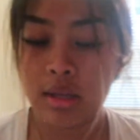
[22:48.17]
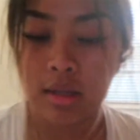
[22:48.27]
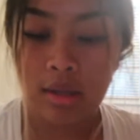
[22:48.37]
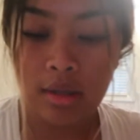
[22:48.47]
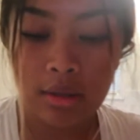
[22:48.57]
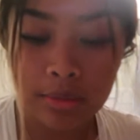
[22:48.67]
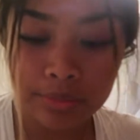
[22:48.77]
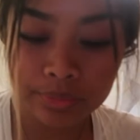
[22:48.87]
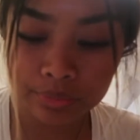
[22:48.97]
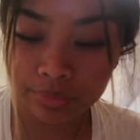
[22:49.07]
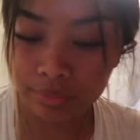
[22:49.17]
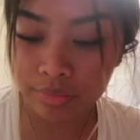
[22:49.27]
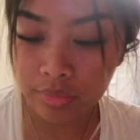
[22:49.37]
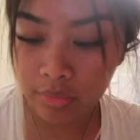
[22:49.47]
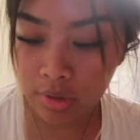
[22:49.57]

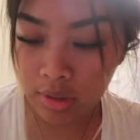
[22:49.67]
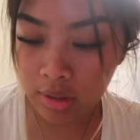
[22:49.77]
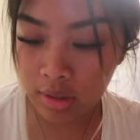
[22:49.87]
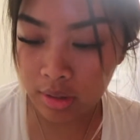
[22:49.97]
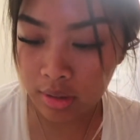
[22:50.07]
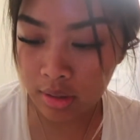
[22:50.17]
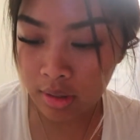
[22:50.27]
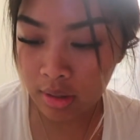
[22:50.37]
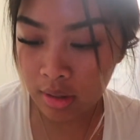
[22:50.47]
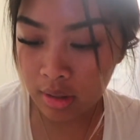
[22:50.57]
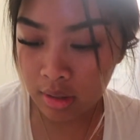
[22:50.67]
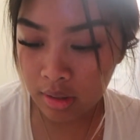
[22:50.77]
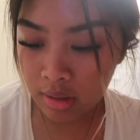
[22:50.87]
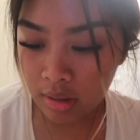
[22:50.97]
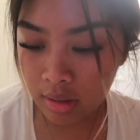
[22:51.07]

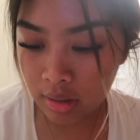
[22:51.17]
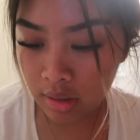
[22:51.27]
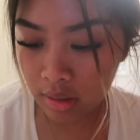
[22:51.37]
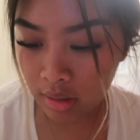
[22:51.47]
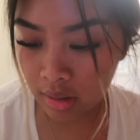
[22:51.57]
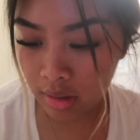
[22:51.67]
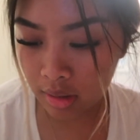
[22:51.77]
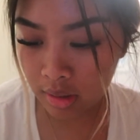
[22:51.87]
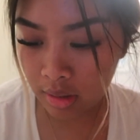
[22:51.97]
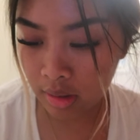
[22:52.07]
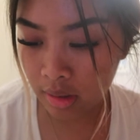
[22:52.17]
[no speech]